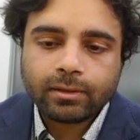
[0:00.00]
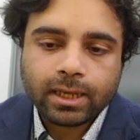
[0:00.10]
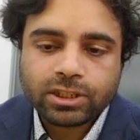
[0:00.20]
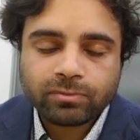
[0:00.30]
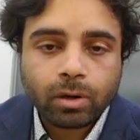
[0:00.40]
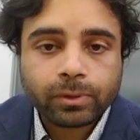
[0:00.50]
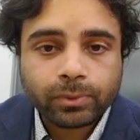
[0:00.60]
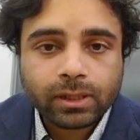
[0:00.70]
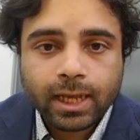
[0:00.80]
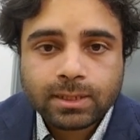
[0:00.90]
as you probably
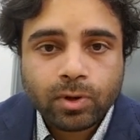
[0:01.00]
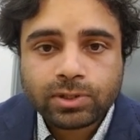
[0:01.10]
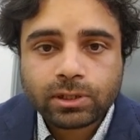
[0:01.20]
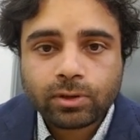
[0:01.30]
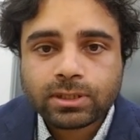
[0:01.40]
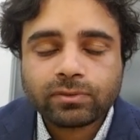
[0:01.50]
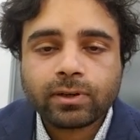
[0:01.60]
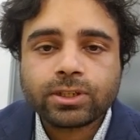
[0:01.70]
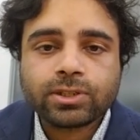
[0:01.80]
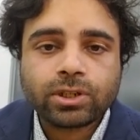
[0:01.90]
realize, most of those
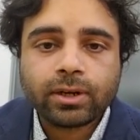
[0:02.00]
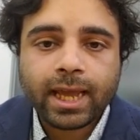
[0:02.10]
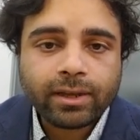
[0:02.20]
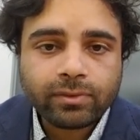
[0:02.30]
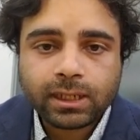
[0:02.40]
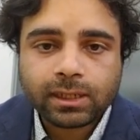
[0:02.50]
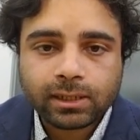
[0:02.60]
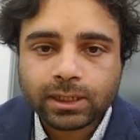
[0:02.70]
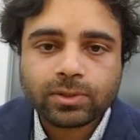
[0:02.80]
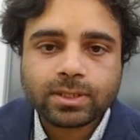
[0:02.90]
differentials don't have any
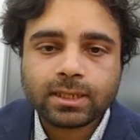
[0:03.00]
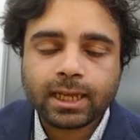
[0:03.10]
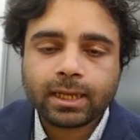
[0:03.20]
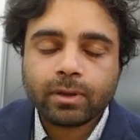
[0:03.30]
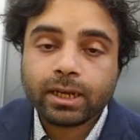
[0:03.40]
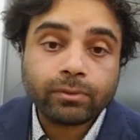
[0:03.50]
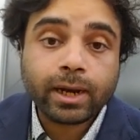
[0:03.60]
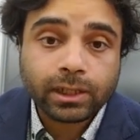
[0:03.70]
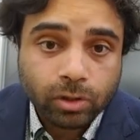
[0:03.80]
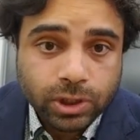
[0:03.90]
any
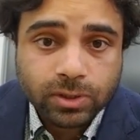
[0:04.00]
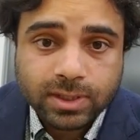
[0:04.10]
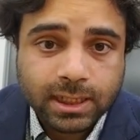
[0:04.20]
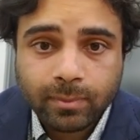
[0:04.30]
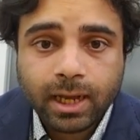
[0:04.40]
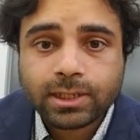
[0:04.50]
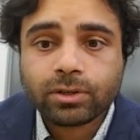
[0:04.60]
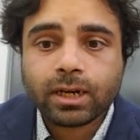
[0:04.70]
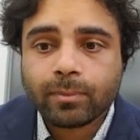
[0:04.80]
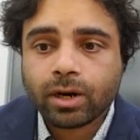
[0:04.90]
radiological stigmata
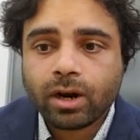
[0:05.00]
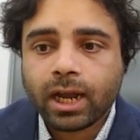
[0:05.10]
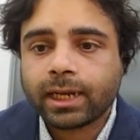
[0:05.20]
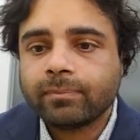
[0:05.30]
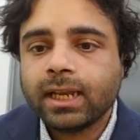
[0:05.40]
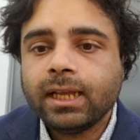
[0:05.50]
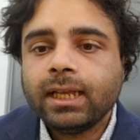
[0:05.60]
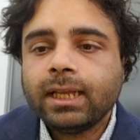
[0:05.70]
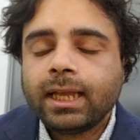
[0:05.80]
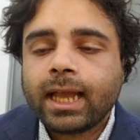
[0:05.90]
on MRI.
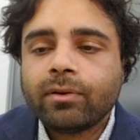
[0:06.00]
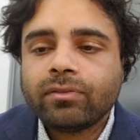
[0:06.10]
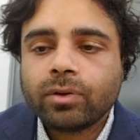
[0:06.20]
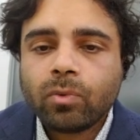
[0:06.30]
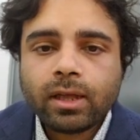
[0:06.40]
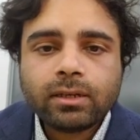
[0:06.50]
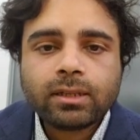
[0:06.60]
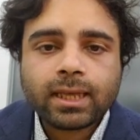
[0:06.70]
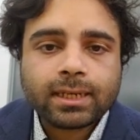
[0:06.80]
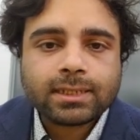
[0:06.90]
However,
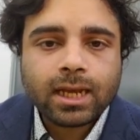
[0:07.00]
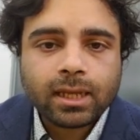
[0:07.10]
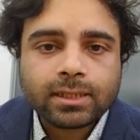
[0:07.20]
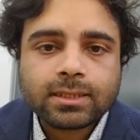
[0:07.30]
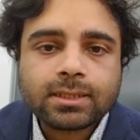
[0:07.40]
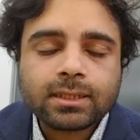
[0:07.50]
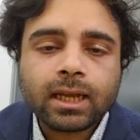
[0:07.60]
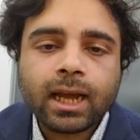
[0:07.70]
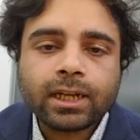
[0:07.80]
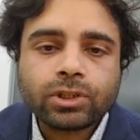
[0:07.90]
one that does
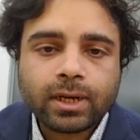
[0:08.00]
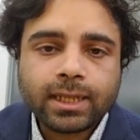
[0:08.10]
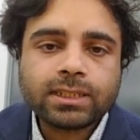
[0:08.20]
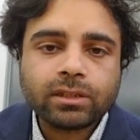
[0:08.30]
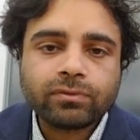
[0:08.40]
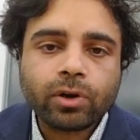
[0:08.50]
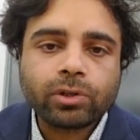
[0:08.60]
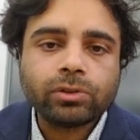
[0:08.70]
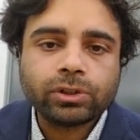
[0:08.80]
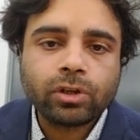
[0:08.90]
are transient
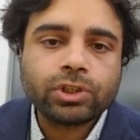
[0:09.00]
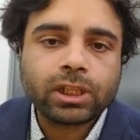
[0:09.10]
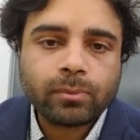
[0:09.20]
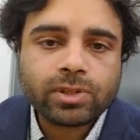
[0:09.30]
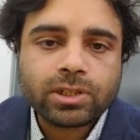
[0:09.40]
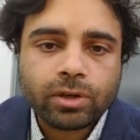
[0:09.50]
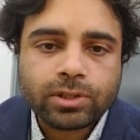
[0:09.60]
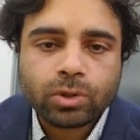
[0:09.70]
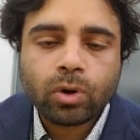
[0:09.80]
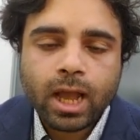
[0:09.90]
focal neurological
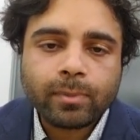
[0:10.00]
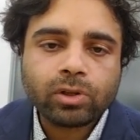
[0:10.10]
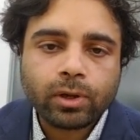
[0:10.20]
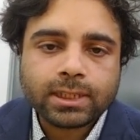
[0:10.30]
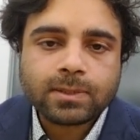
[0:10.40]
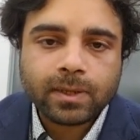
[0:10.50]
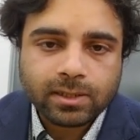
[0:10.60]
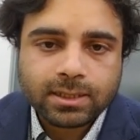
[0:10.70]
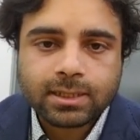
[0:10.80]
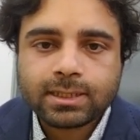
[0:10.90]
episodes or amyloid
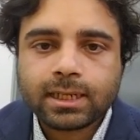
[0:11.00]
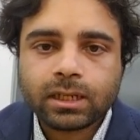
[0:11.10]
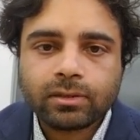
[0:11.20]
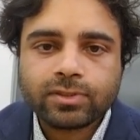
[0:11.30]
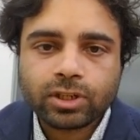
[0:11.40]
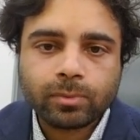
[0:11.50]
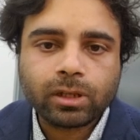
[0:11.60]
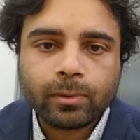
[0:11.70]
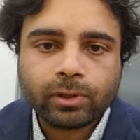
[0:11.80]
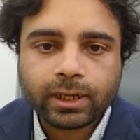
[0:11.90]
spells in the setting of cerebral
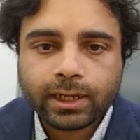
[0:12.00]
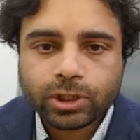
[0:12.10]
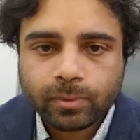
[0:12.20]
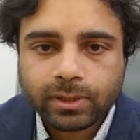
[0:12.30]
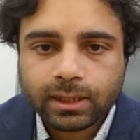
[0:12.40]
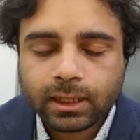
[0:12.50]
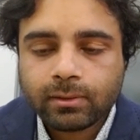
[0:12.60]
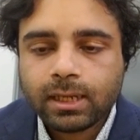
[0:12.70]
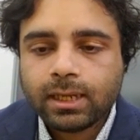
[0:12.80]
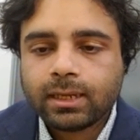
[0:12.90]
amyloid angiopathy.
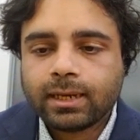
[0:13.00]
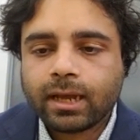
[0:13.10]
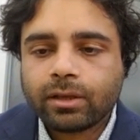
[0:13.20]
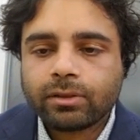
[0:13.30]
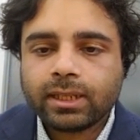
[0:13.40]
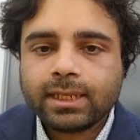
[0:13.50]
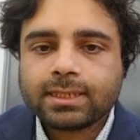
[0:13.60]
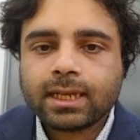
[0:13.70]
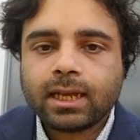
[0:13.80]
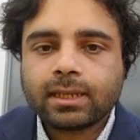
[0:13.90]
Now, these
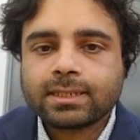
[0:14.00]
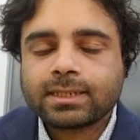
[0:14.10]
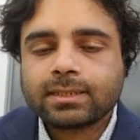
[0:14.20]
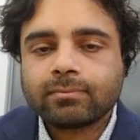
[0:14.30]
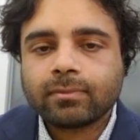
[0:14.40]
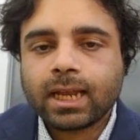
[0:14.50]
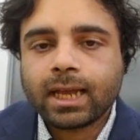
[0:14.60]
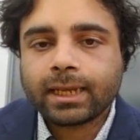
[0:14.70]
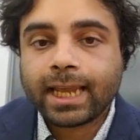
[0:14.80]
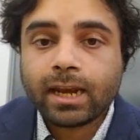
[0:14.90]

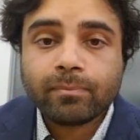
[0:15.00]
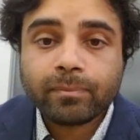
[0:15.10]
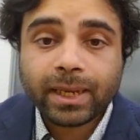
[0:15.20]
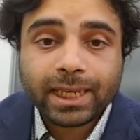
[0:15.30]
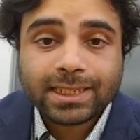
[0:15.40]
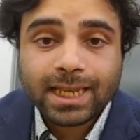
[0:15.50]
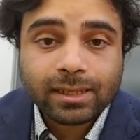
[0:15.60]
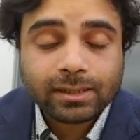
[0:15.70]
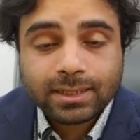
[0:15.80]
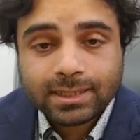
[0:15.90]
can be
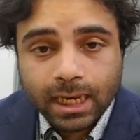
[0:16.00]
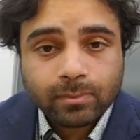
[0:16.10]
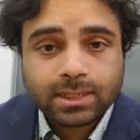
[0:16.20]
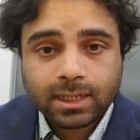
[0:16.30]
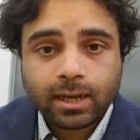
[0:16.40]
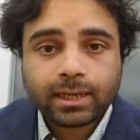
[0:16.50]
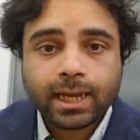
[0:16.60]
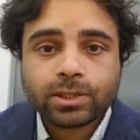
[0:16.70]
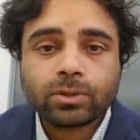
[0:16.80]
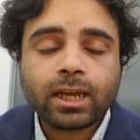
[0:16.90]
exactly the same as TIAs or